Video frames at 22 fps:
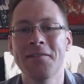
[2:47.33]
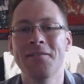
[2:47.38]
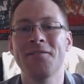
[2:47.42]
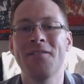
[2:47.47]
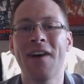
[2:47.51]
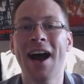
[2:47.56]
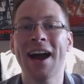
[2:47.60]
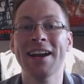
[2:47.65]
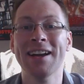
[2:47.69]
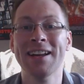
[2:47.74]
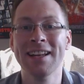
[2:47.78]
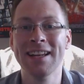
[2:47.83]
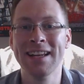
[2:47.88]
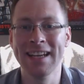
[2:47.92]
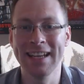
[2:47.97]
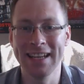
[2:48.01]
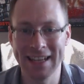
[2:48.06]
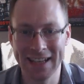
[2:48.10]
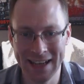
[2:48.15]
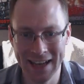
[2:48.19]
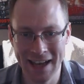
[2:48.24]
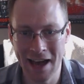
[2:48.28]

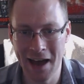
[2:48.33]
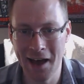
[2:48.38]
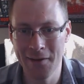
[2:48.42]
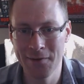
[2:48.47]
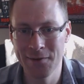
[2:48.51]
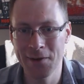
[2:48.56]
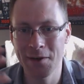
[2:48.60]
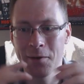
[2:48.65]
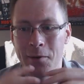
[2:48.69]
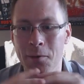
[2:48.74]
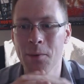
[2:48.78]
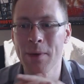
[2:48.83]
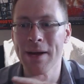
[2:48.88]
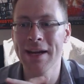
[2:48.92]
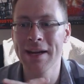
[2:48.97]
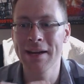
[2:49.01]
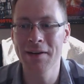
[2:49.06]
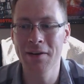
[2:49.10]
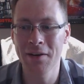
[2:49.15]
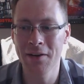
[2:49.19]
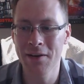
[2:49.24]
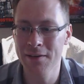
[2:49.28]
finally after a
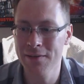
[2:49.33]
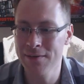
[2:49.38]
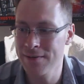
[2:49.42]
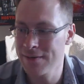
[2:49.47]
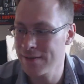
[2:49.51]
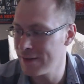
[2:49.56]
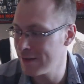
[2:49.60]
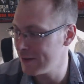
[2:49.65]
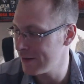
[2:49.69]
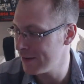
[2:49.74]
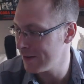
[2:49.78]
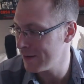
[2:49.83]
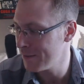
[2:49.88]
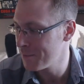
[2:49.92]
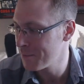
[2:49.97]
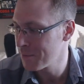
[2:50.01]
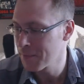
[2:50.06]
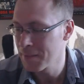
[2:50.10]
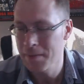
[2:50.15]
week of a